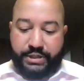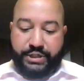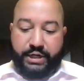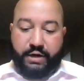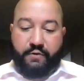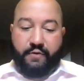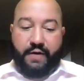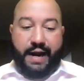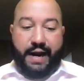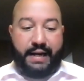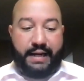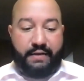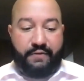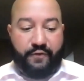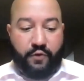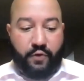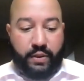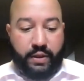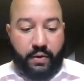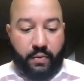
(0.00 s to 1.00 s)
Chair Riley
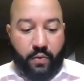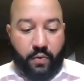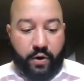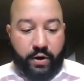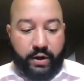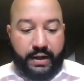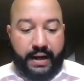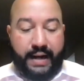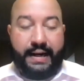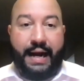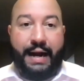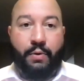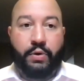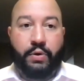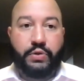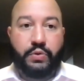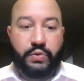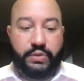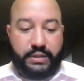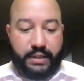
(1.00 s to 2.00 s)
for their work on our
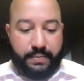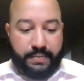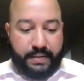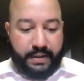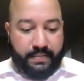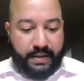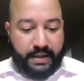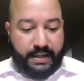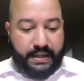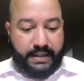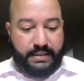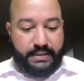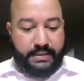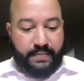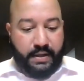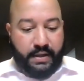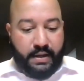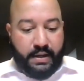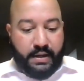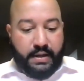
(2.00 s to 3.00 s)
two subcommittees.
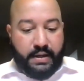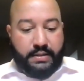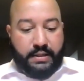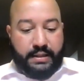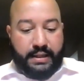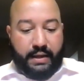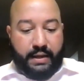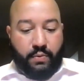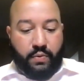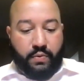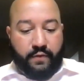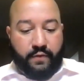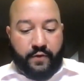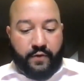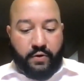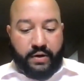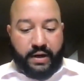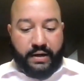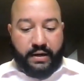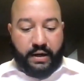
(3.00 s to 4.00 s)
Today, we will
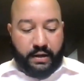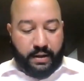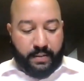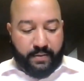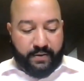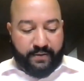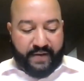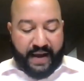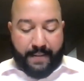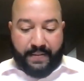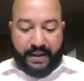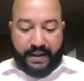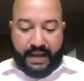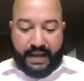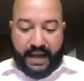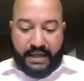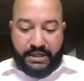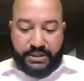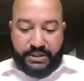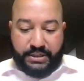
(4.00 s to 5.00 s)
vote on a number of
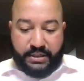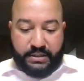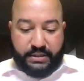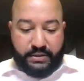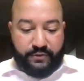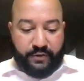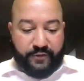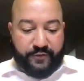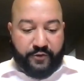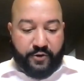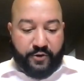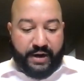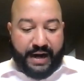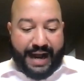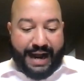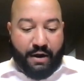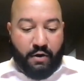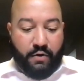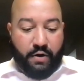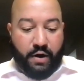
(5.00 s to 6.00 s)
applications referred
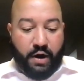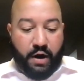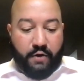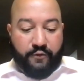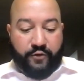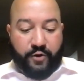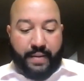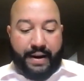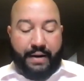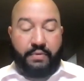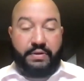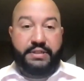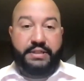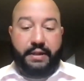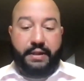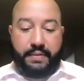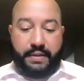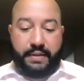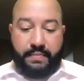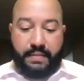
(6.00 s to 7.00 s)
out from our
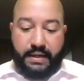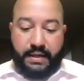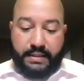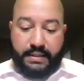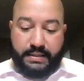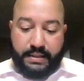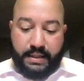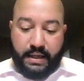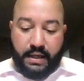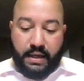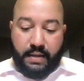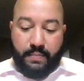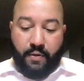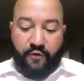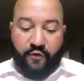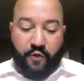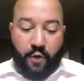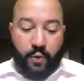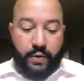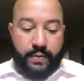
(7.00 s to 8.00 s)
subcommittees.
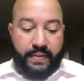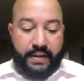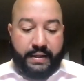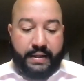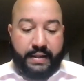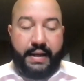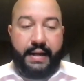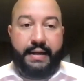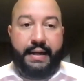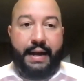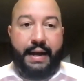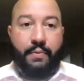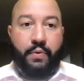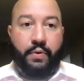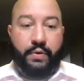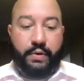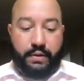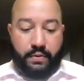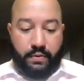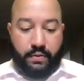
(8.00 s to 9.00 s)
Before we begin, I
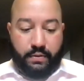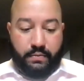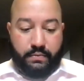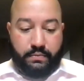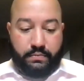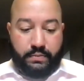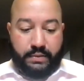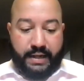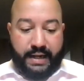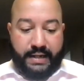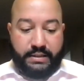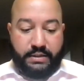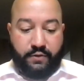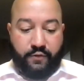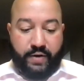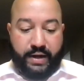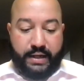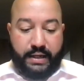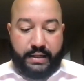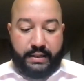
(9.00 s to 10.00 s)
would like to
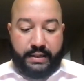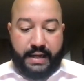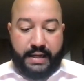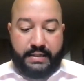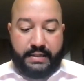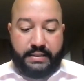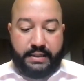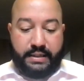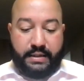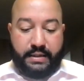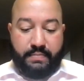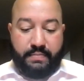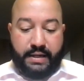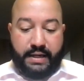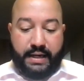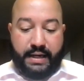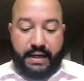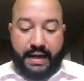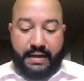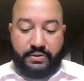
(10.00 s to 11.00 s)
recognize the committee
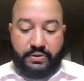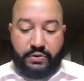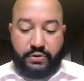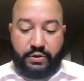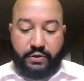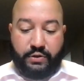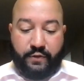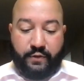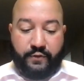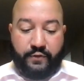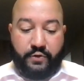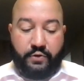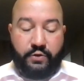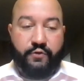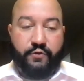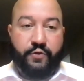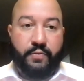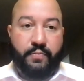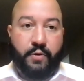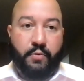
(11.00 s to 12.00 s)
council to review the
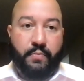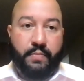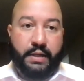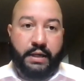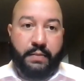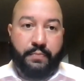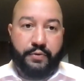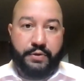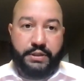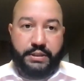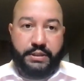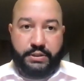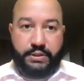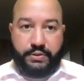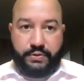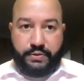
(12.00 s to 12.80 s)
remote meeting procedures.